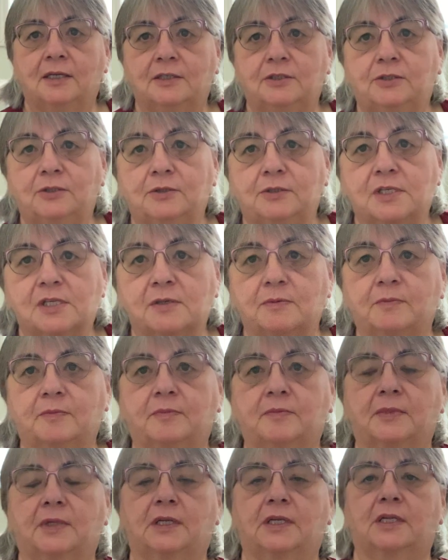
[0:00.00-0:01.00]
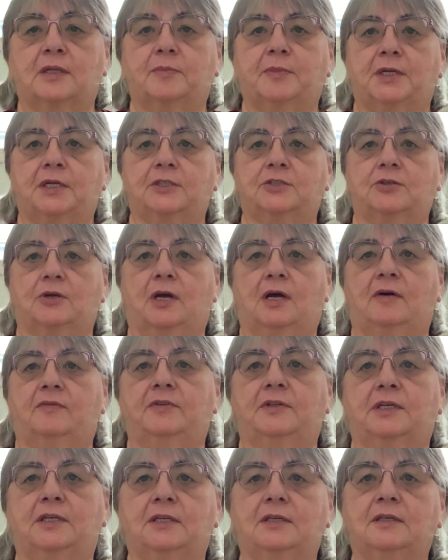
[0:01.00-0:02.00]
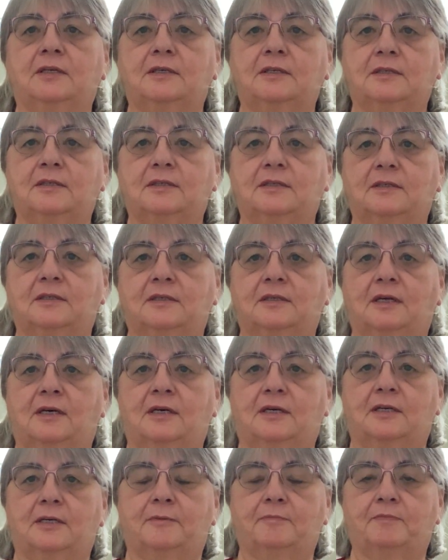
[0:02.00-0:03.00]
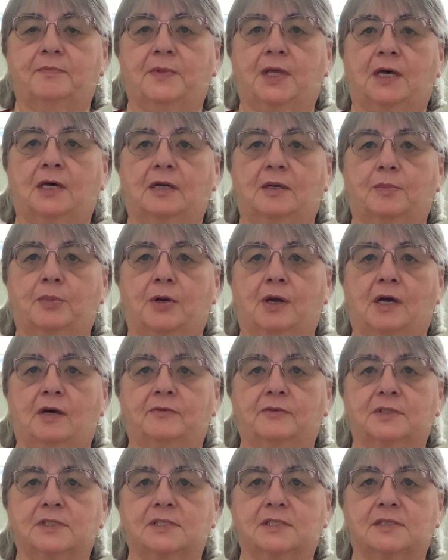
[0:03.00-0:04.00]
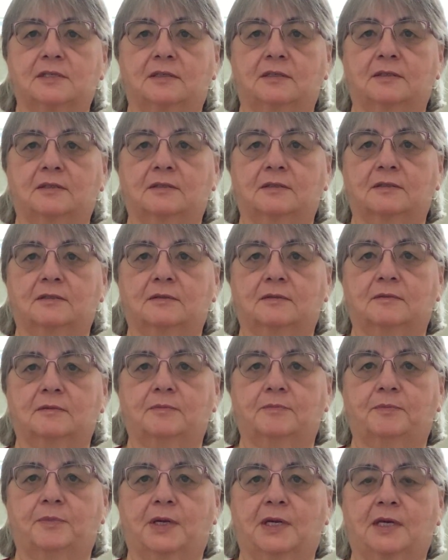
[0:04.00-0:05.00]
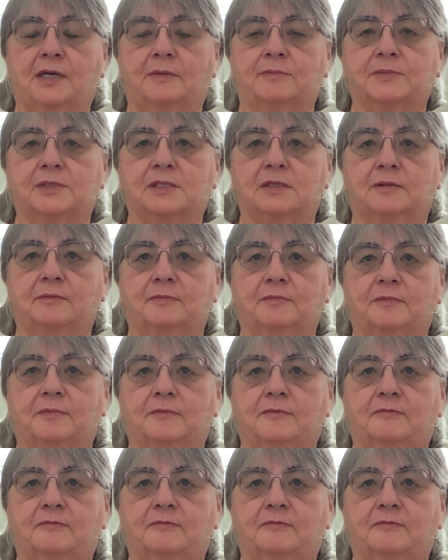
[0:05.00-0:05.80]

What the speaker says: do some little bit of traveling out of province and pick up some